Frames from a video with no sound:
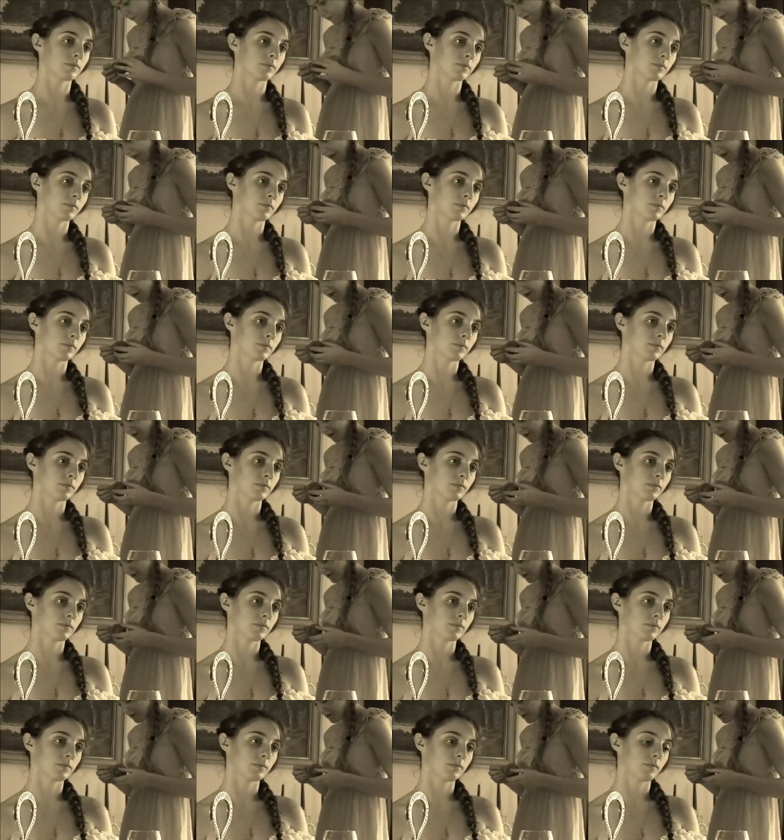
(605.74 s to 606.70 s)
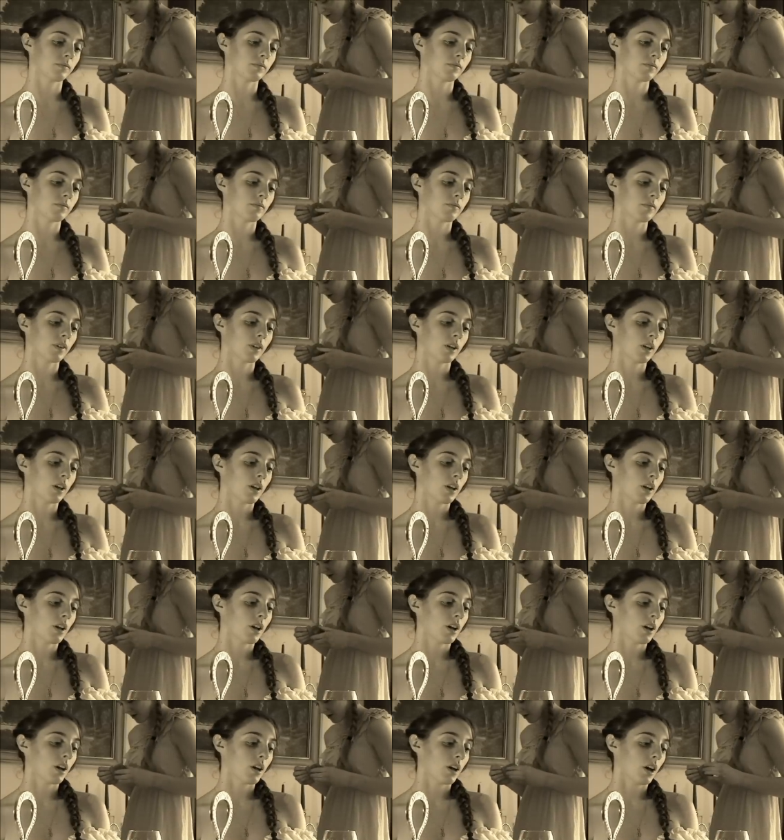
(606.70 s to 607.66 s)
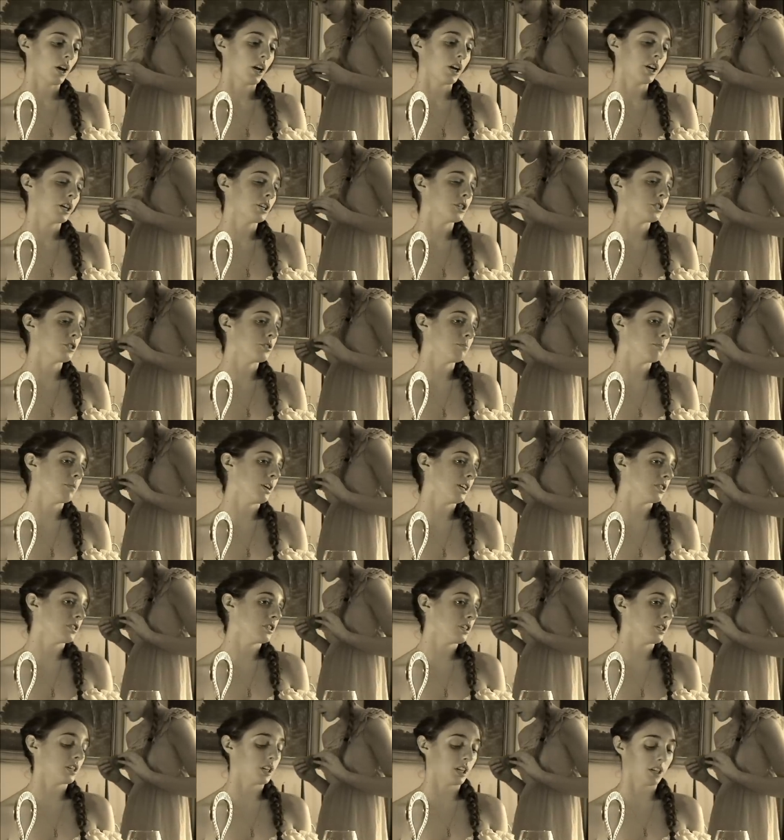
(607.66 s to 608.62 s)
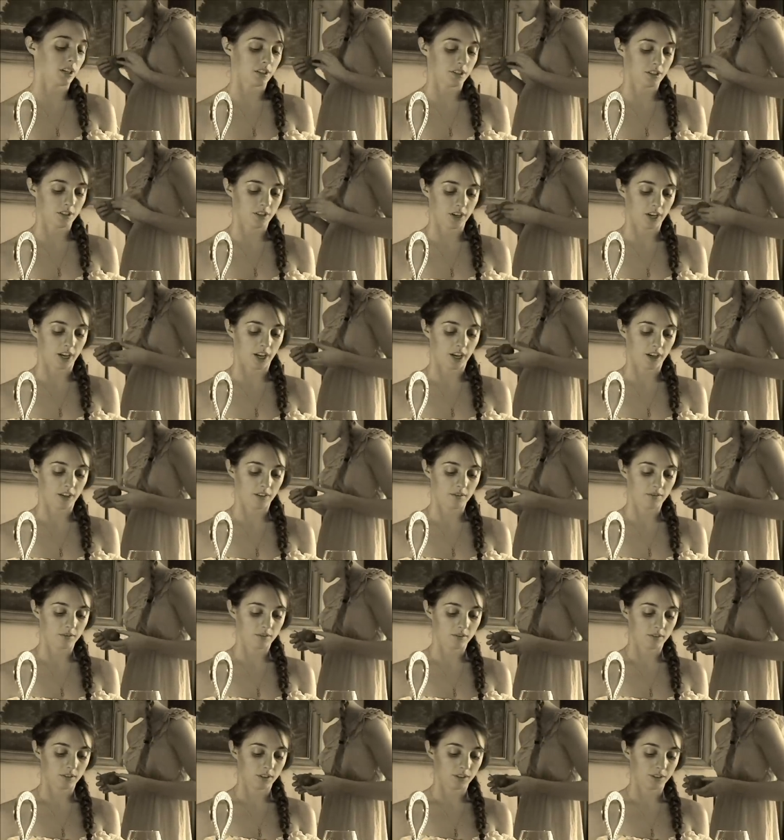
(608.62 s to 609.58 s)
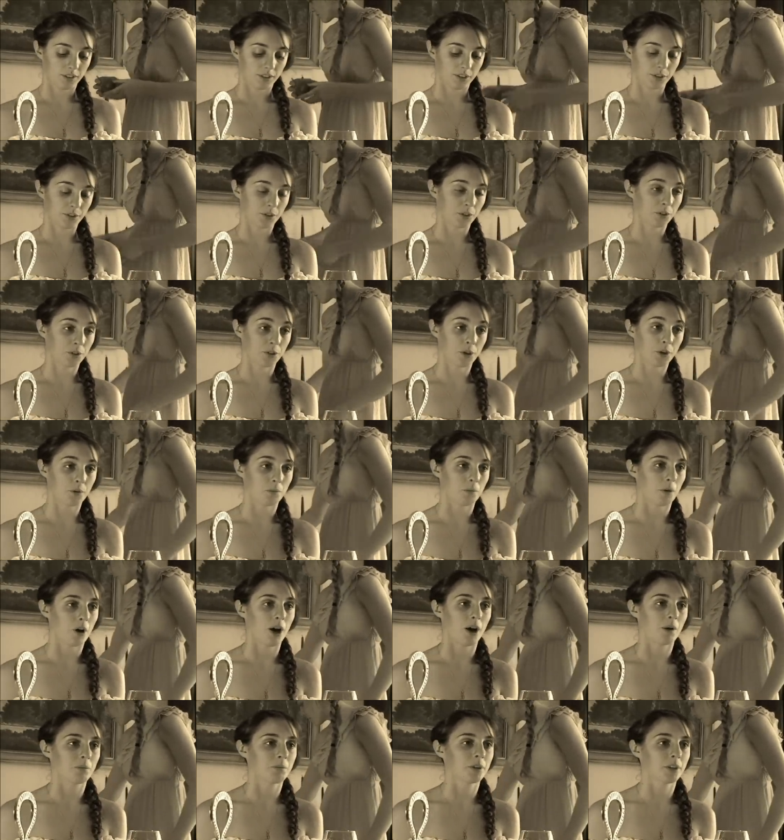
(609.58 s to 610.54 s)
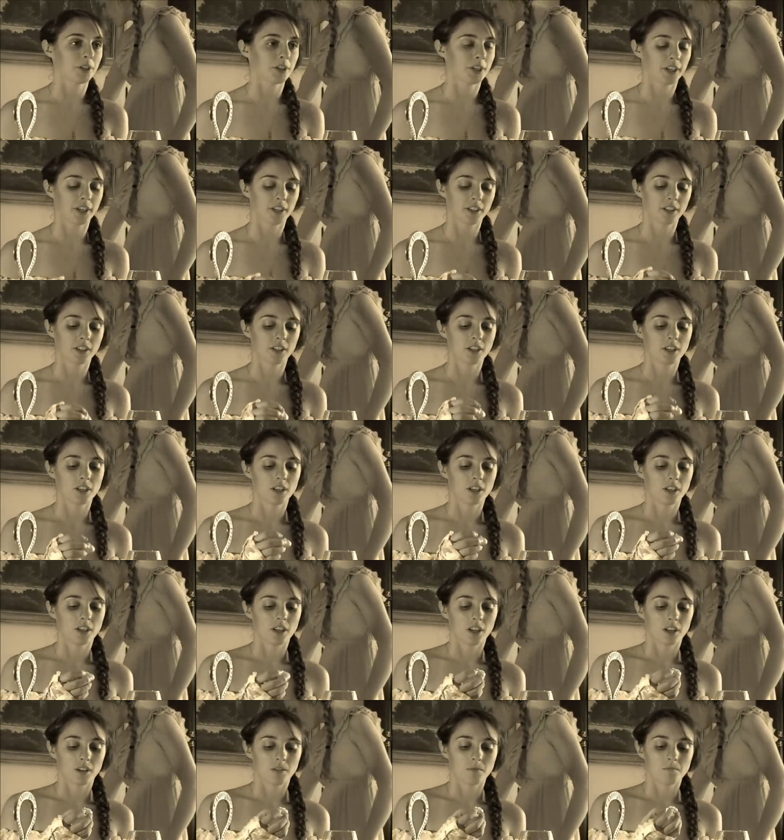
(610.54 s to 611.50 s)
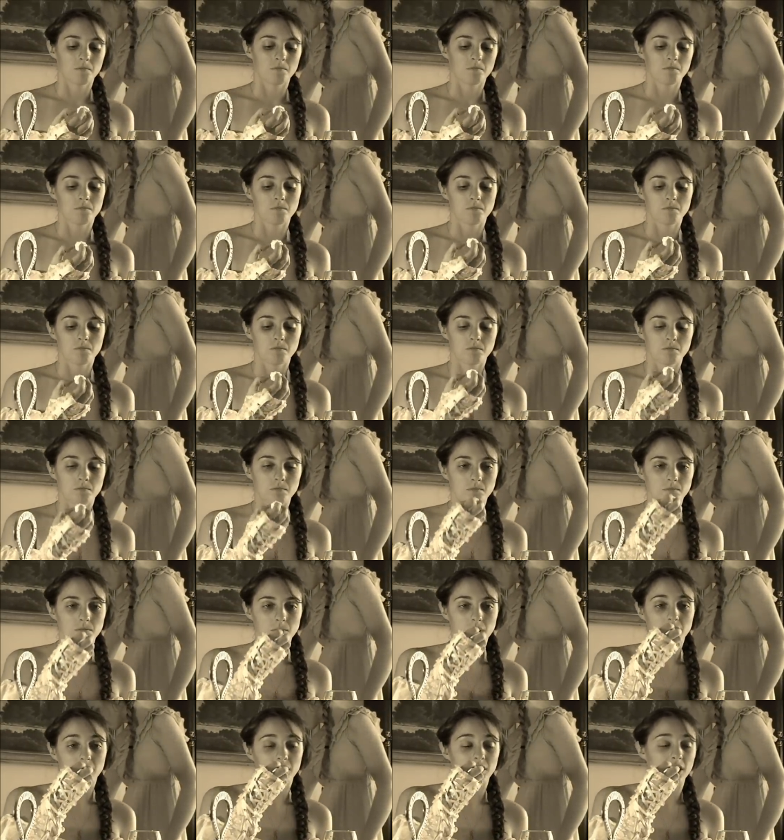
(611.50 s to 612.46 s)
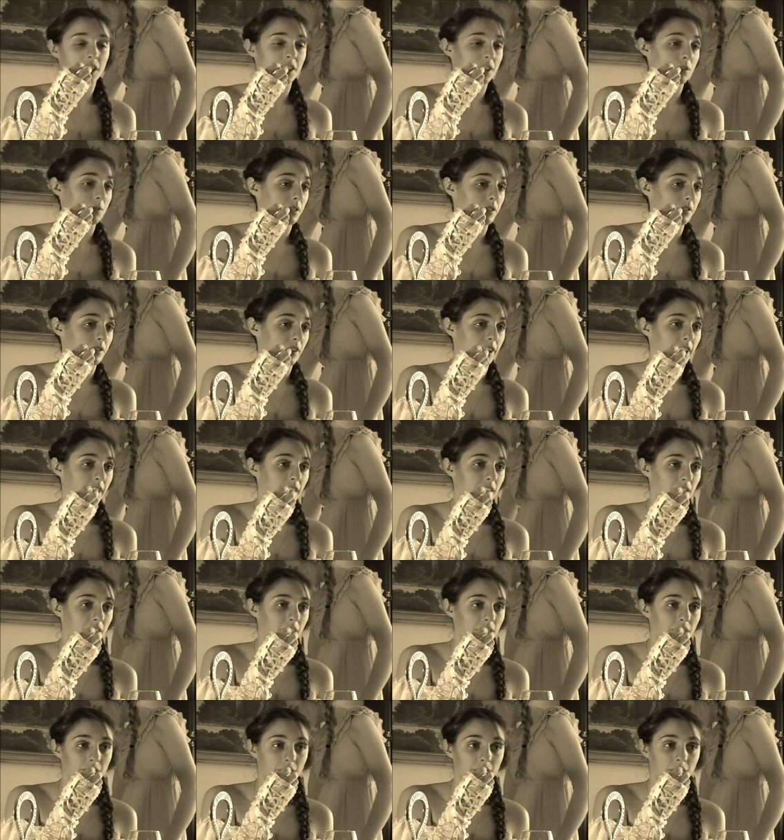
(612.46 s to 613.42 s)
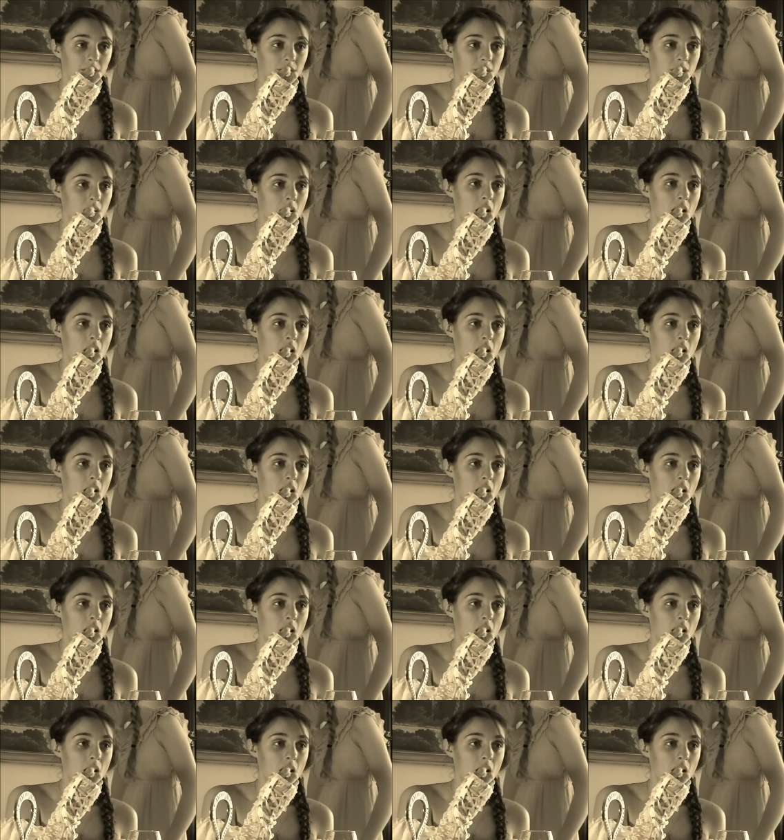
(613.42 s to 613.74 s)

Flatter her. I heard you mentioned yesterday. You're so popular. They said you were very clever.